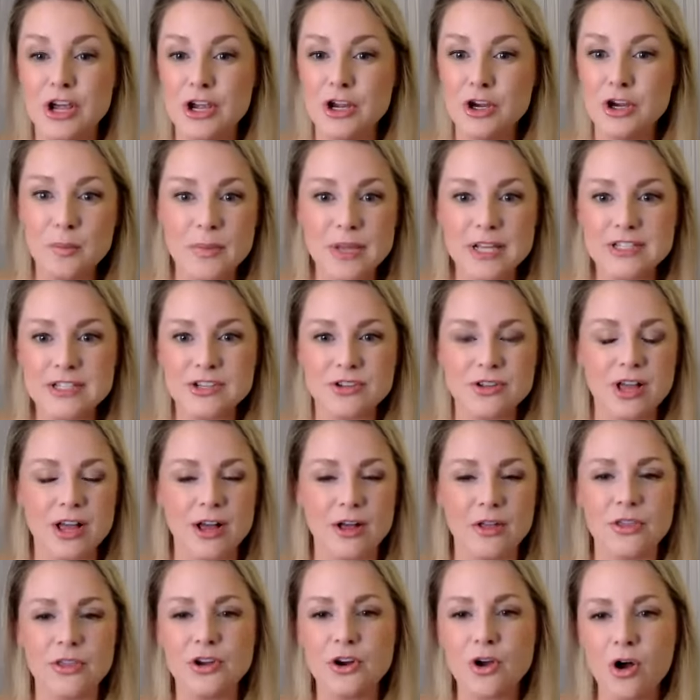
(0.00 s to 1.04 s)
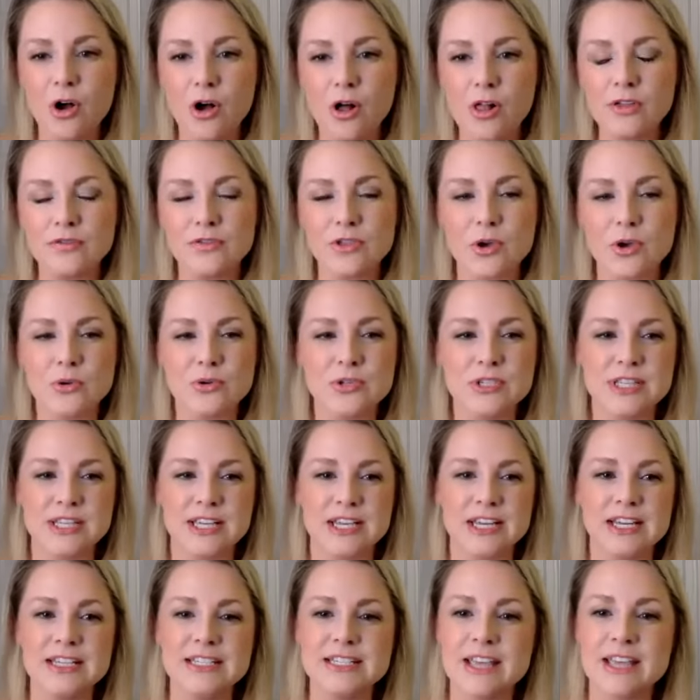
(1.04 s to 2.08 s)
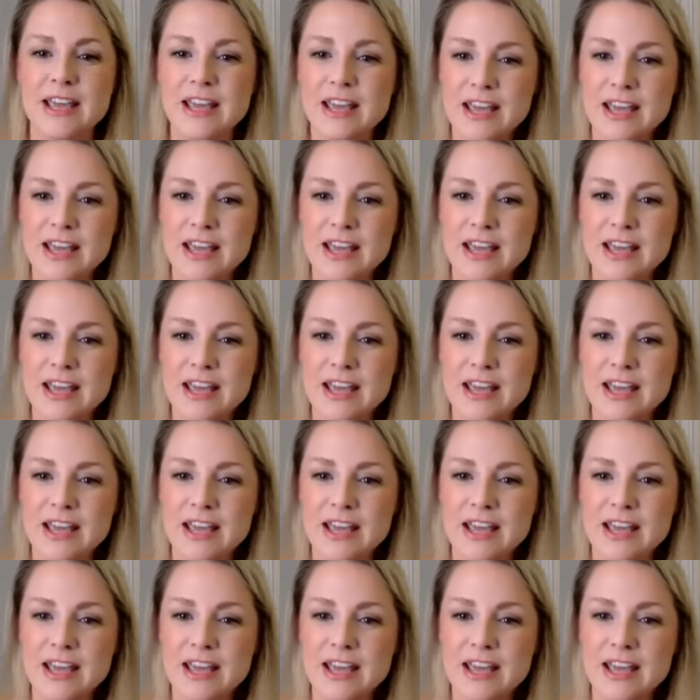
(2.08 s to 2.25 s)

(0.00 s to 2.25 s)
your mental health and all of those things.